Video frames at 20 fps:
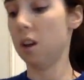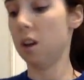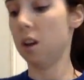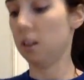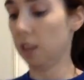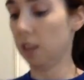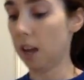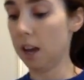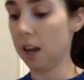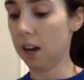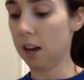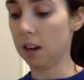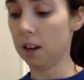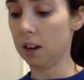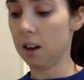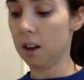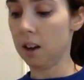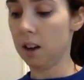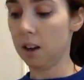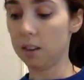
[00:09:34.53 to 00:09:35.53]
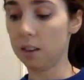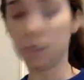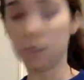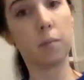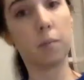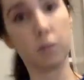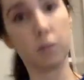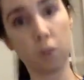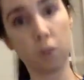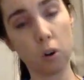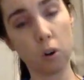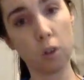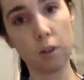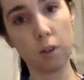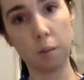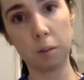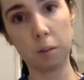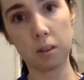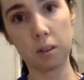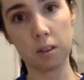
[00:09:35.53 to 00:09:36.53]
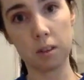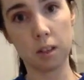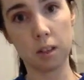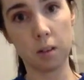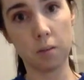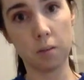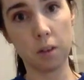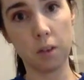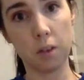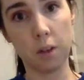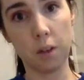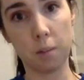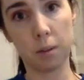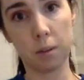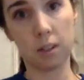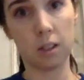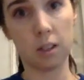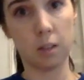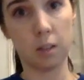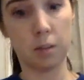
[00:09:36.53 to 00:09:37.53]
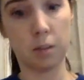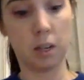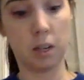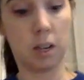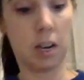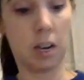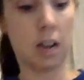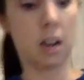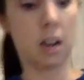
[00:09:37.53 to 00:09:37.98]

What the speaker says: like a cinnamon roll if I put cinnamon in it,